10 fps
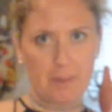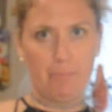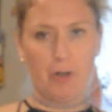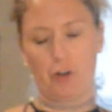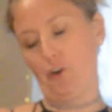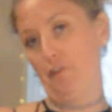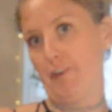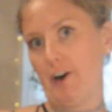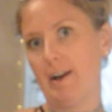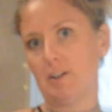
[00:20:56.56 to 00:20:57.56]
the bird
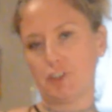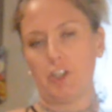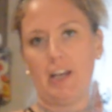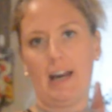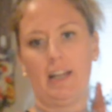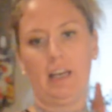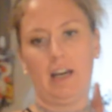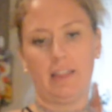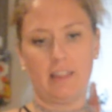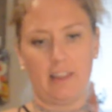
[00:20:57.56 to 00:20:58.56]
over and I'll show you how to
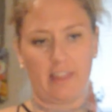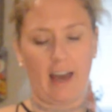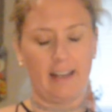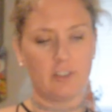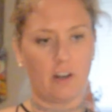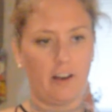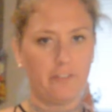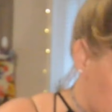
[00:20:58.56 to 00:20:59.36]
cut the thighs off.